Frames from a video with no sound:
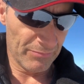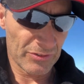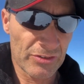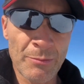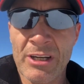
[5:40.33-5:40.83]

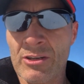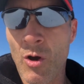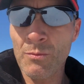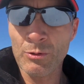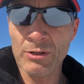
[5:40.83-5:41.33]
Somebody
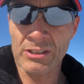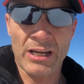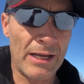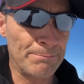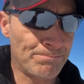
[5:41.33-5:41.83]
told me one
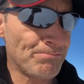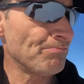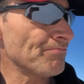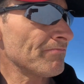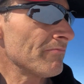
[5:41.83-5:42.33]
time,
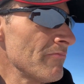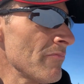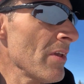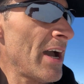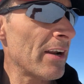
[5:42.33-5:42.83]

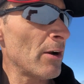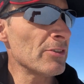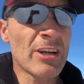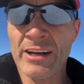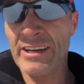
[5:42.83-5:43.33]
I don't know, I was
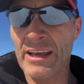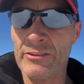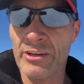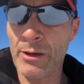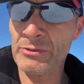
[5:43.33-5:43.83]
kind of down in
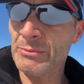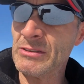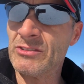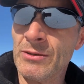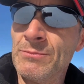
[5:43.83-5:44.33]
the dumps about
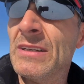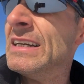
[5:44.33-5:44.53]
something,